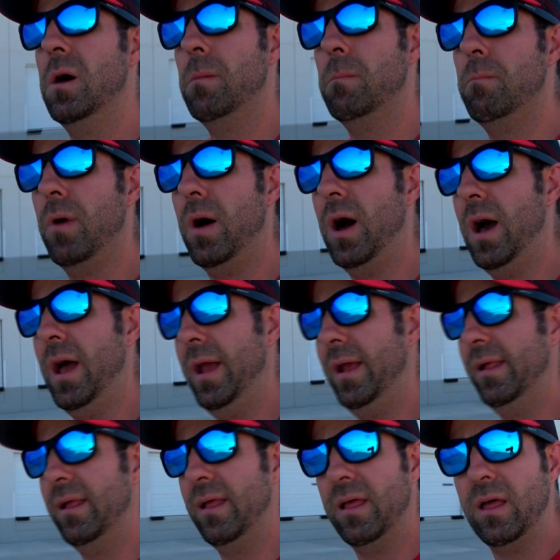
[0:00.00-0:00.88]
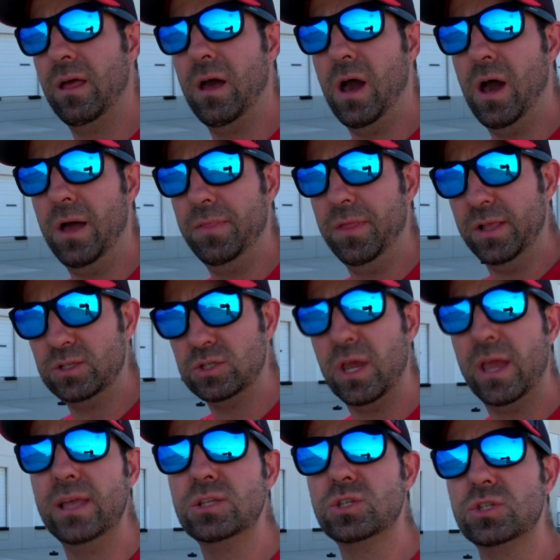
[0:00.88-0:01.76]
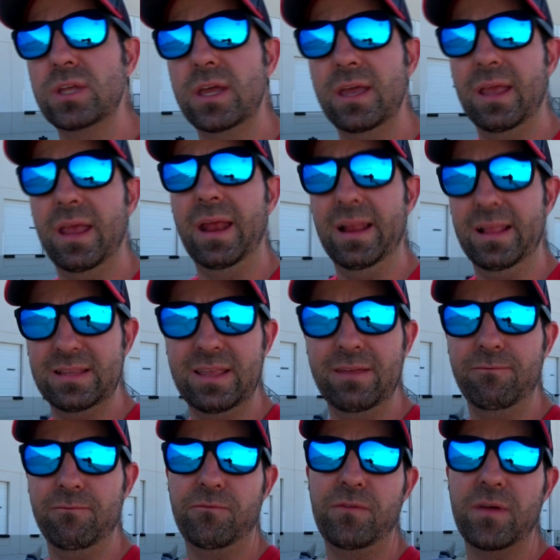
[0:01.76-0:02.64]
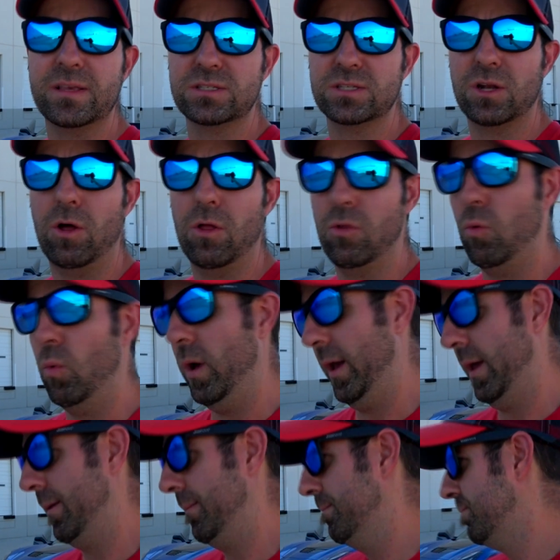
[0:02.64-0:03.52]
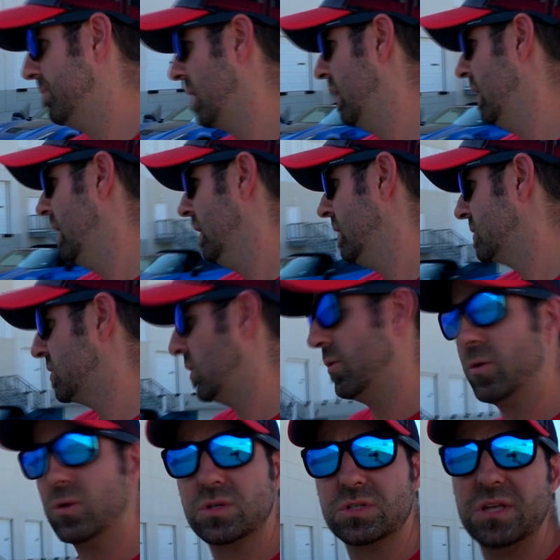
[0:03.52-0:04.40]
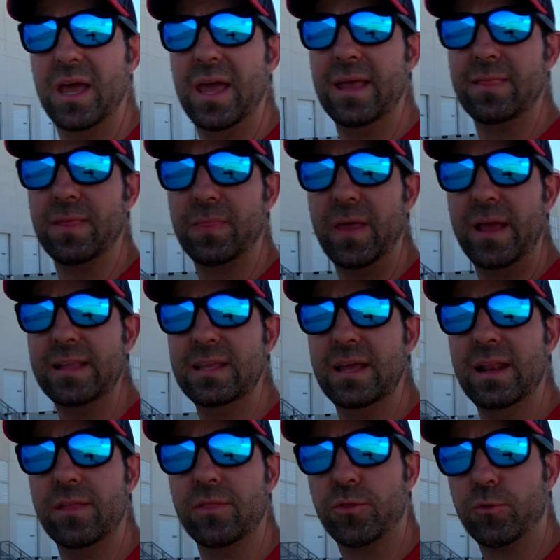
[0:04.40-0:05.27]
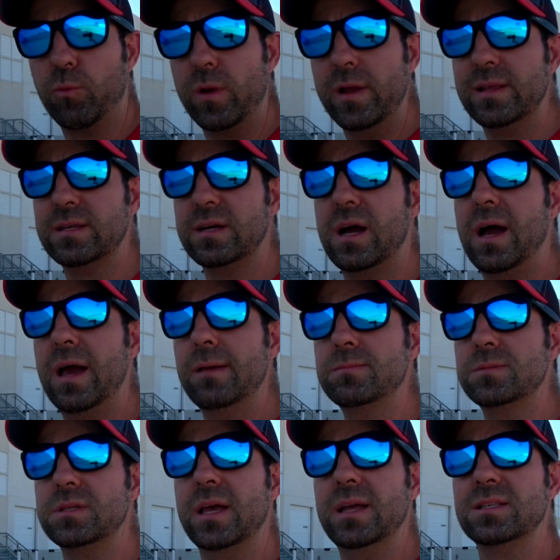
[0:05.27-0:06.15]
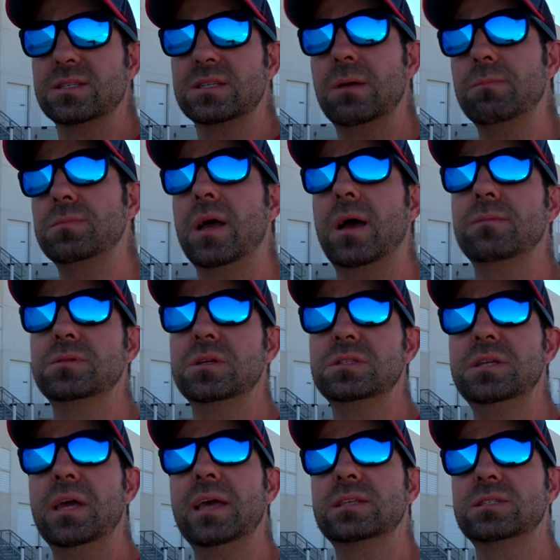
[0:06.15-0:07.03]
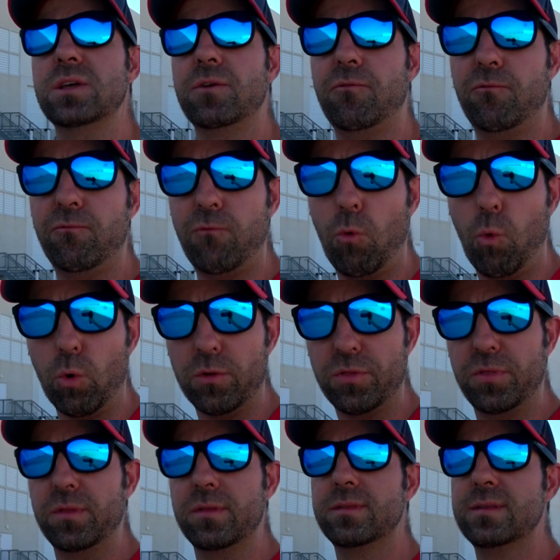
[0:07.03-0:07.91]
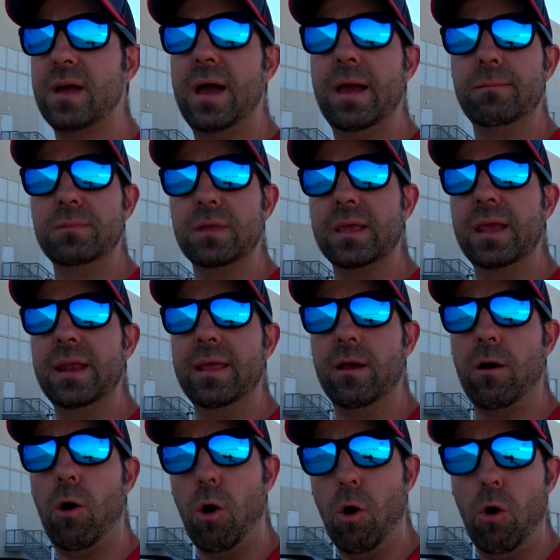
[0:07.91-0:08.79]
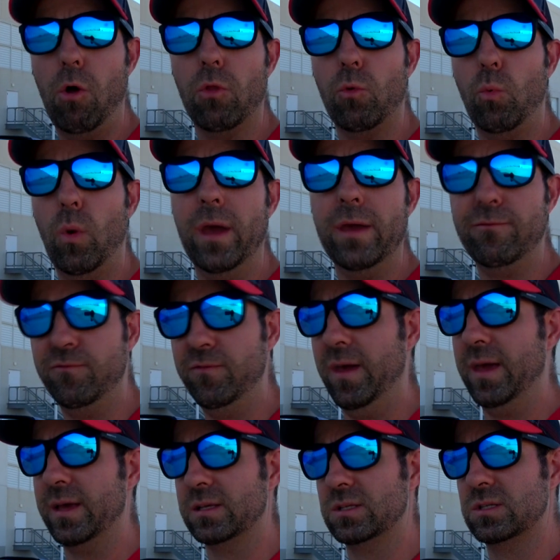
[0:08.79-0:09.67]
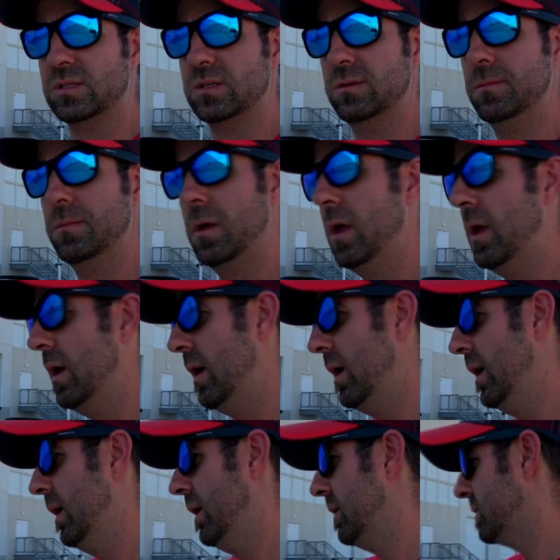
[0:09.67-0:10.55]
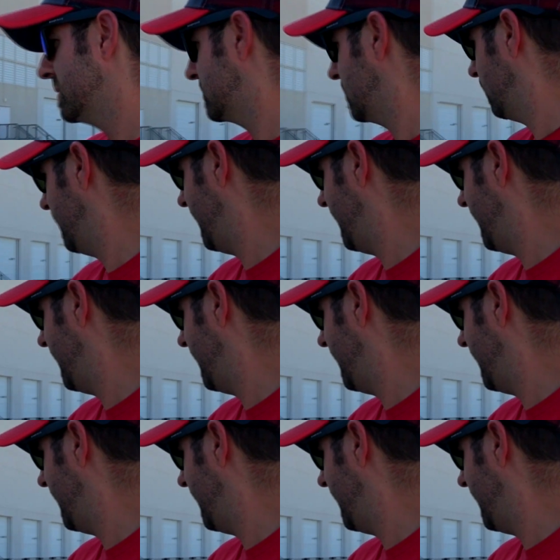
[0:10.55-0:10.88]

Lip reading: but they changed it and it didn't fix it all the way. So they're saying that they did it 3 times, and sometimes it takes a 4th time to get it all the way fixed. So